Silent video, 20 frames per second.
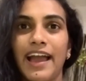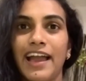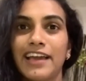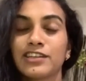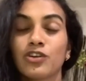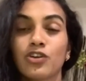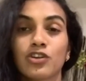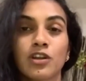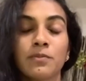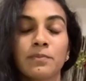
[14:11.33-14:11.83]

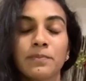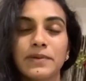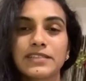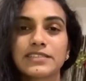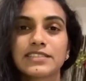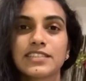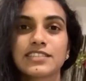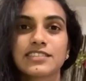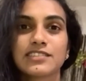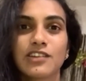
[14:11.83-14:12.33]
And
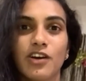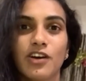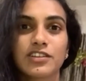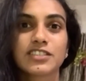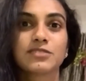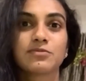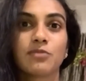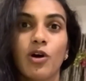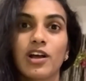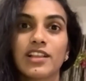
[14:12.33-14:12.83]
Olympics is not
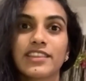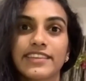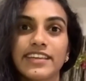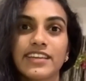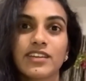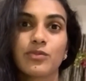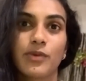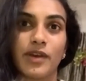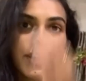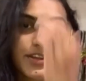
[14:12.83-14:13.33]
a small
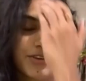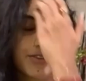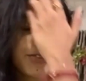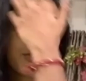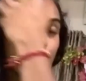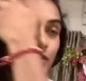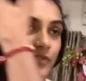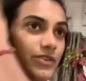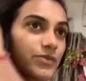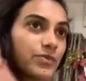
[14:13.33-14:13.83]
thing where
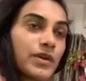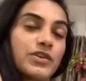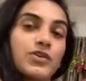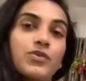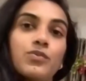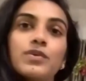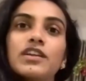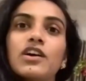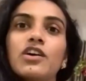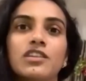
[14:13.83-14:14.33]
when
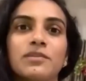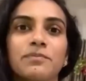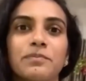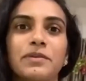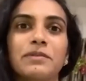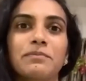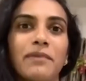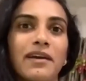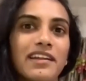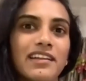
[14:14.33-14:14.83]
you win an
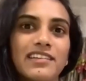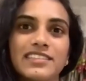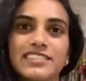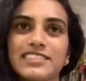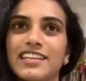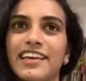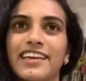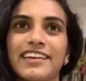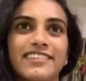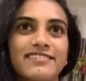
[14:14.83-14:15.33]
Olympic medal,
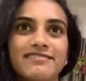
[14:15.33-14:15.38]
it's